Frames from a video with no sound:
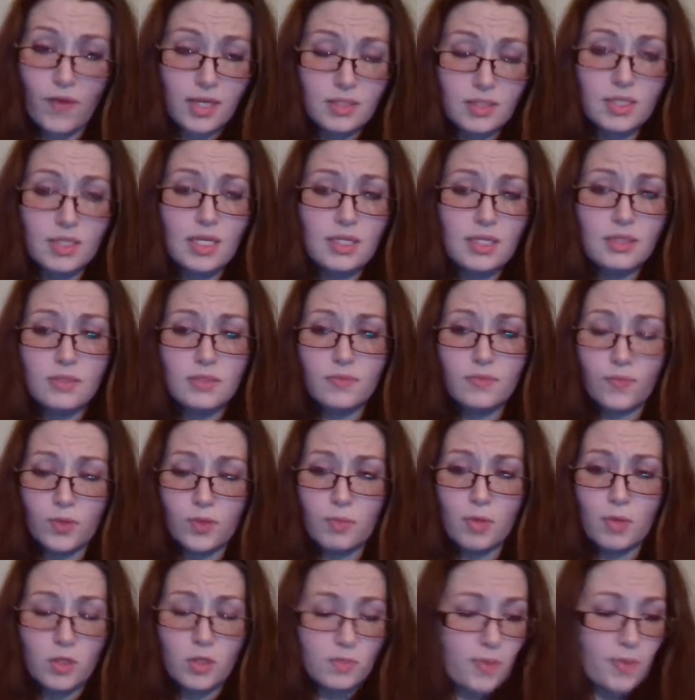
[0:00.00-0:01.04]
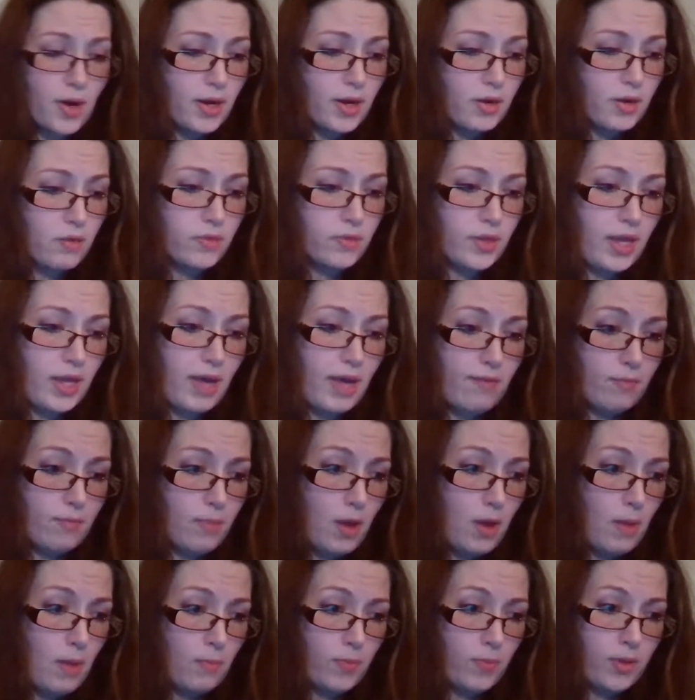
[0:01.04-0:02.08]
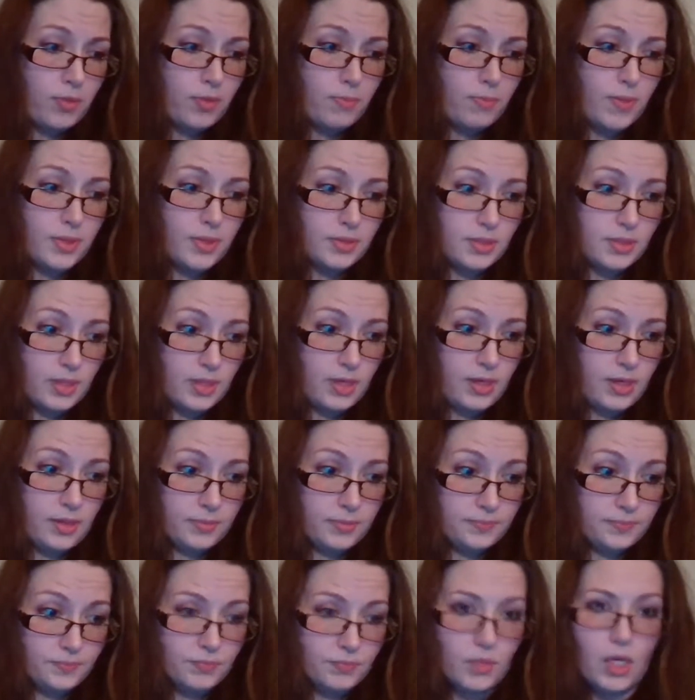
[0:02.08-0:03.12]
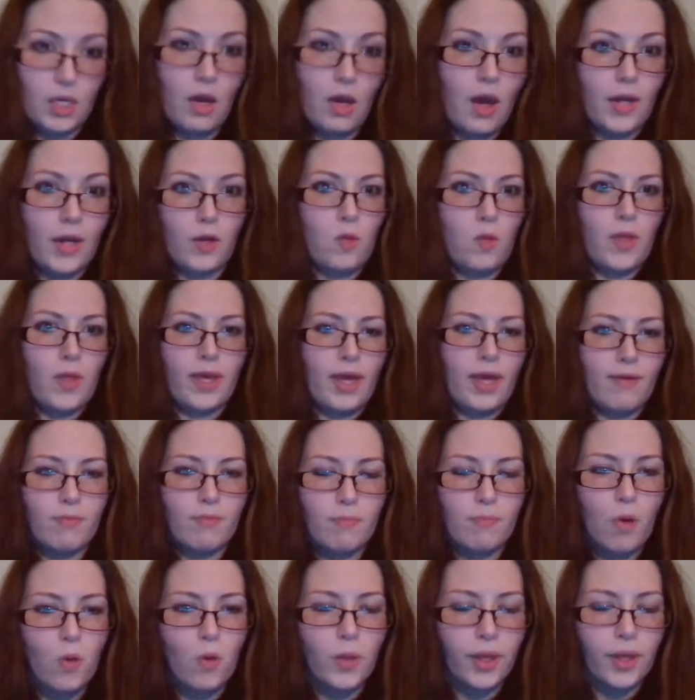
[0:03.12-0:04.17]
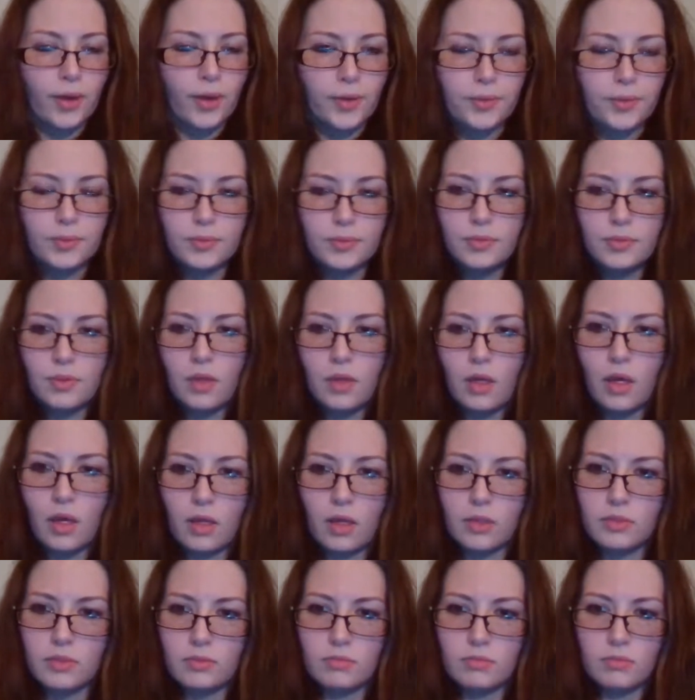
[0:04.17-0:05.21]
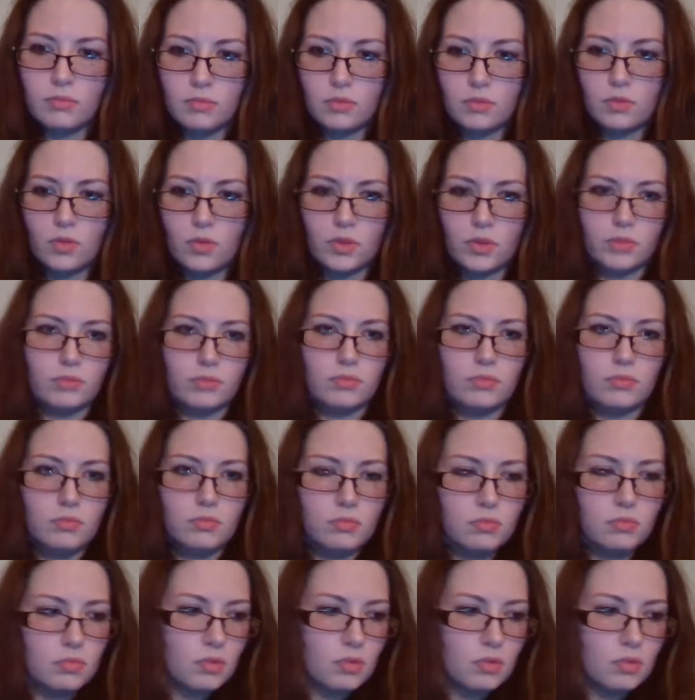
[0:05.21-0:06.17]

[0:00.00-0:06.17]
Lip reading: Vaccines, for the most part, I don't really have a problem with, but, I don't like having polio or